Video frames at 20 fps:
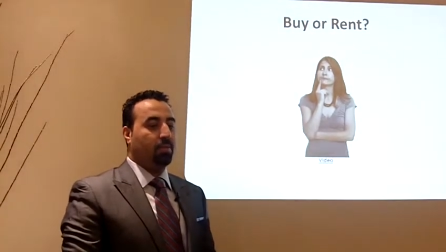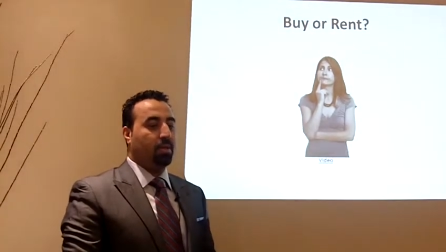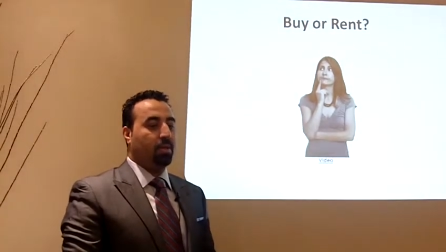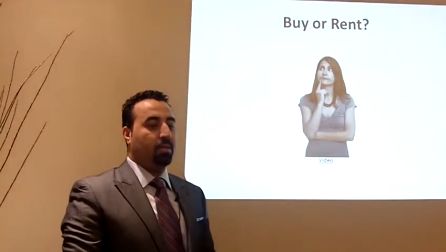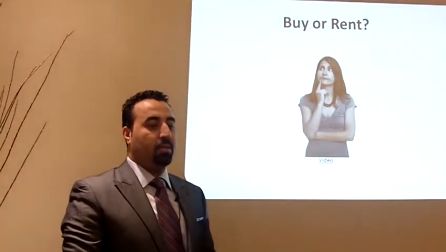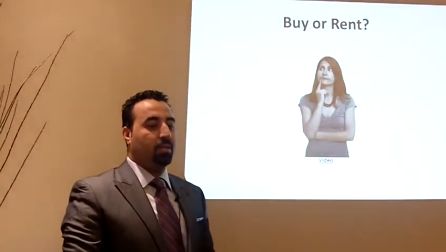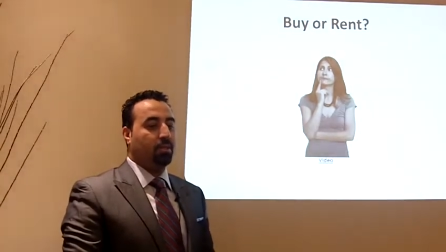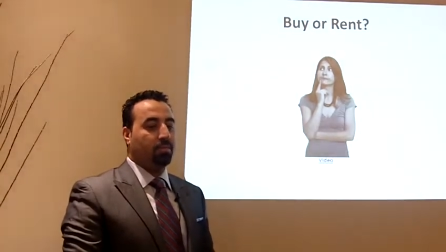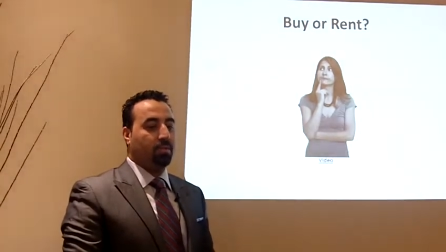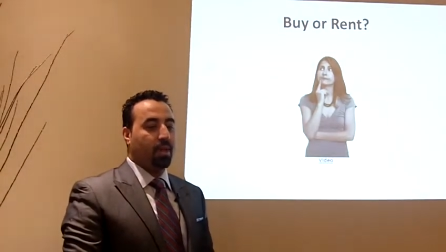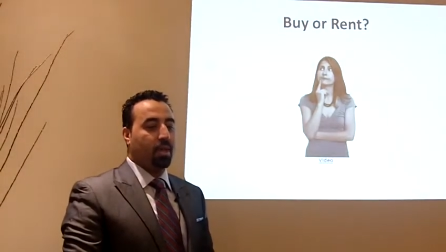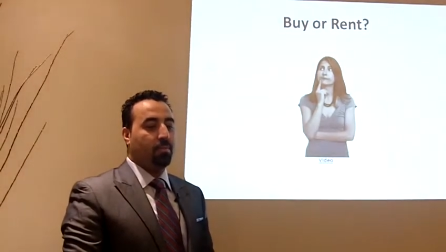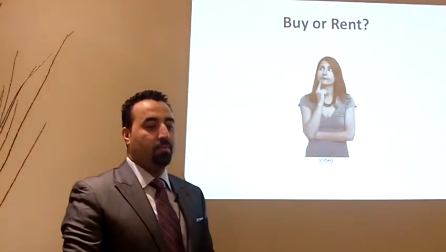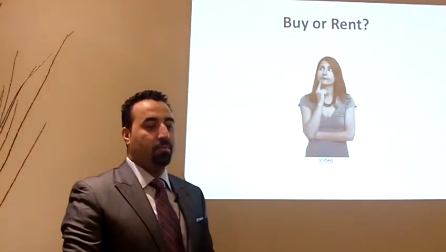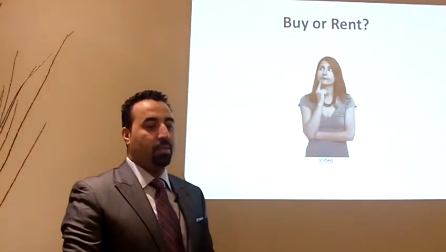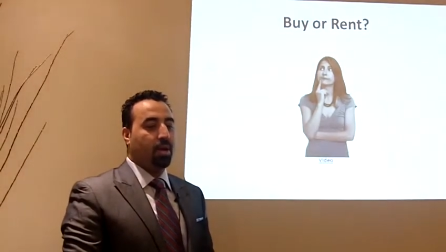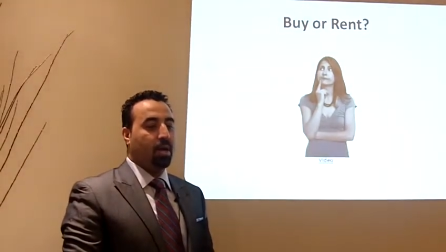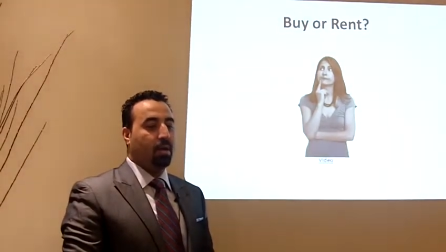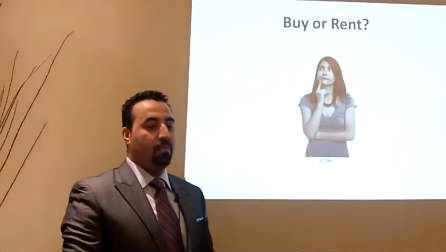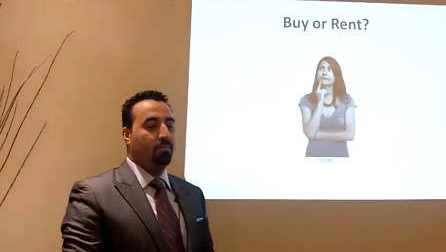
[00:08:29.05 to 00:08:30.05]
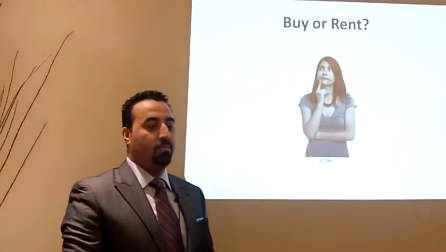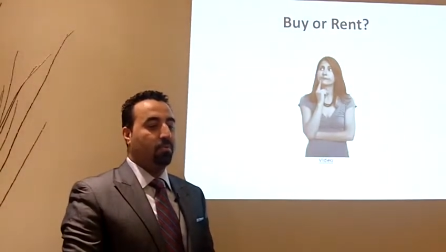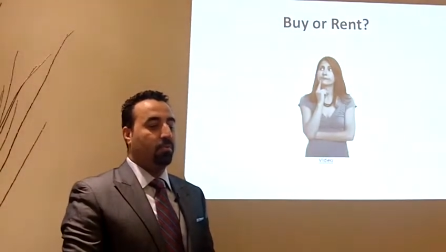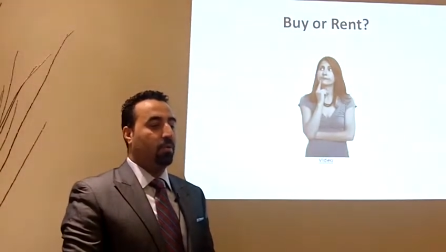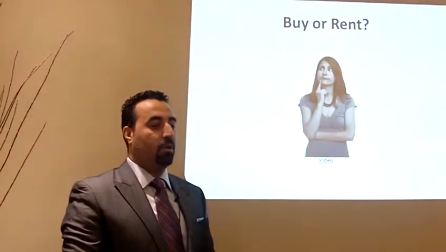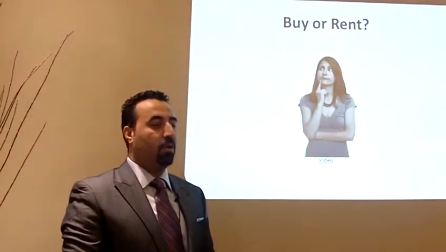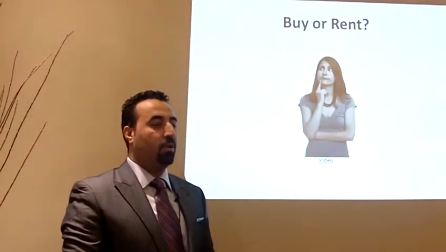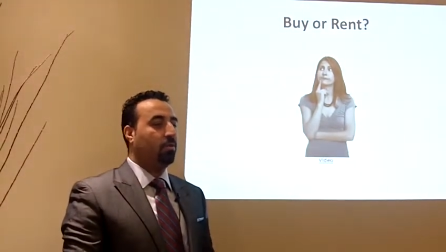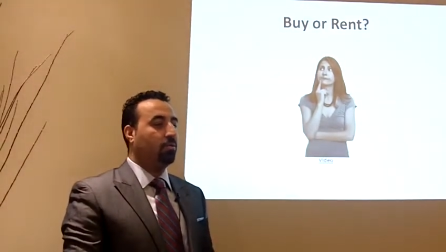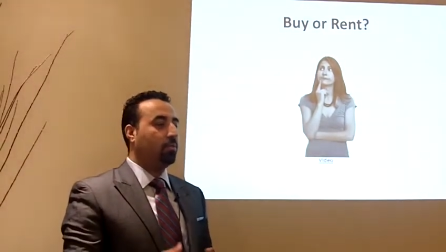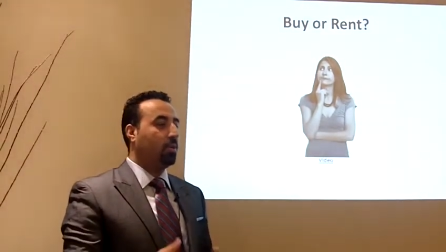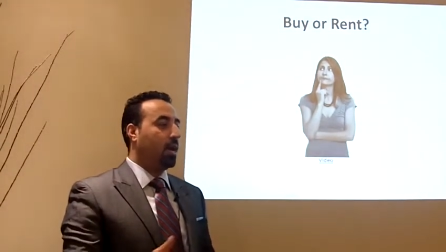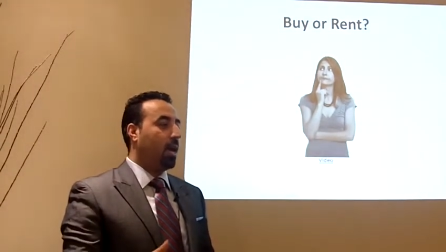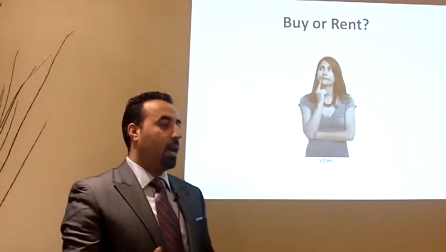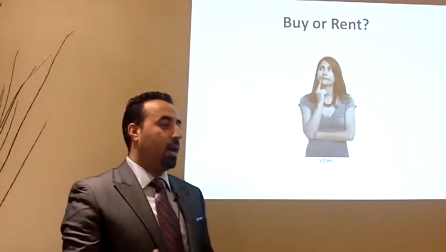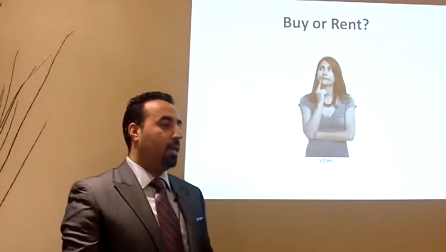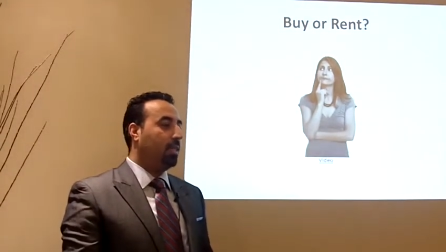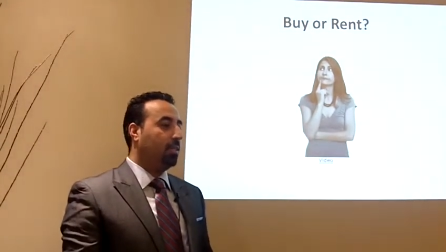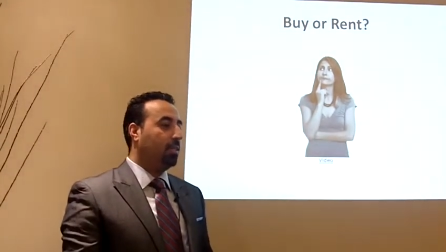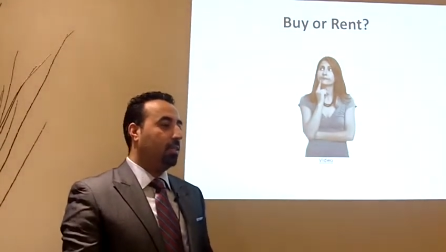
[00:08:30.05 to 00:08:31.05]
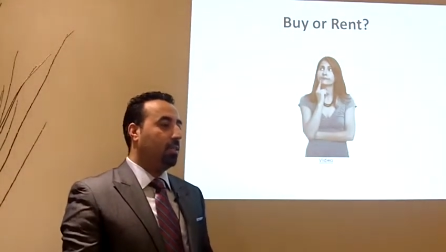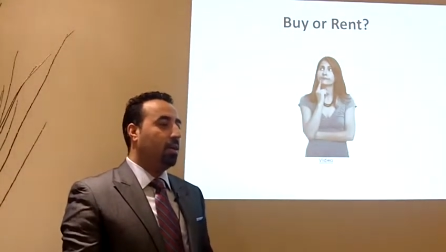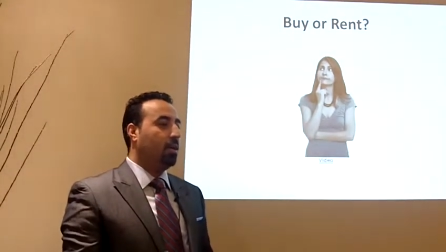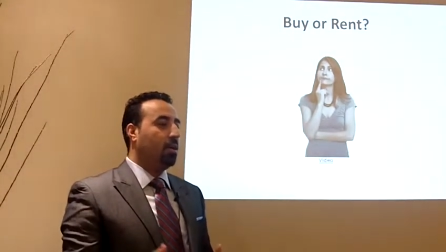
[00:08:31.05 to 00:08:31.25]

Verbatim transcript: but at the same time, we will also add